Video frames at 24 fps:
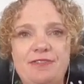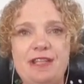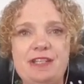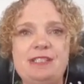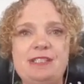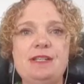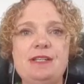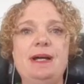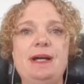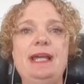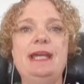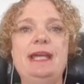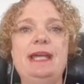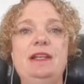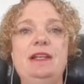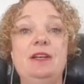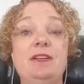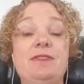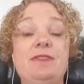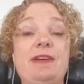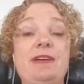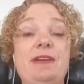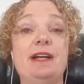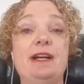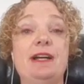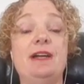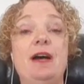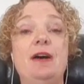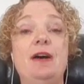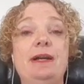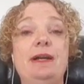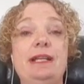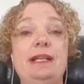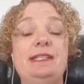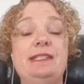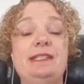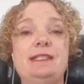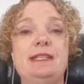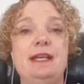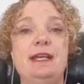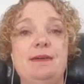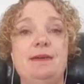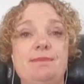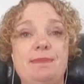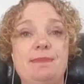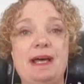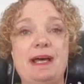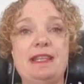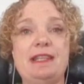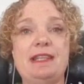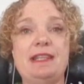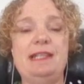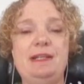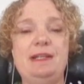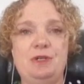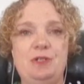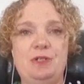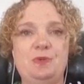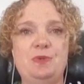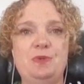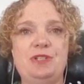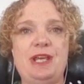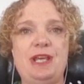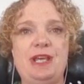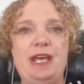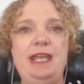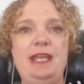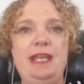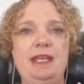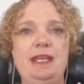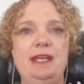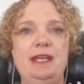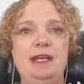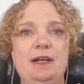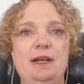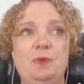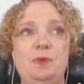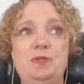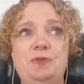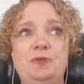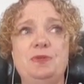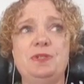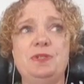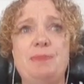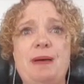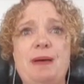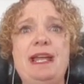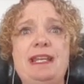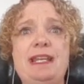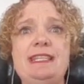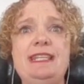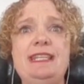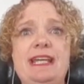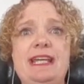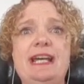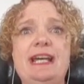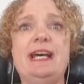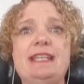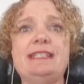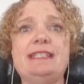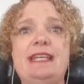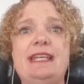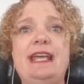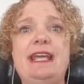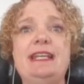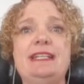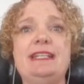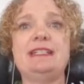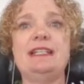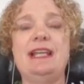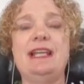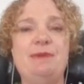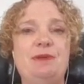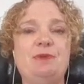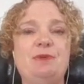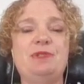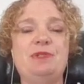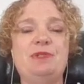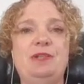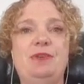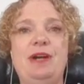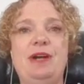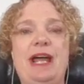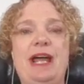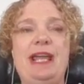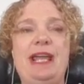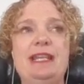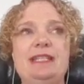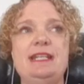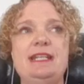And so I had a lot of outgoings monthly, which was a pain in the ass, actually. I mean, it was great.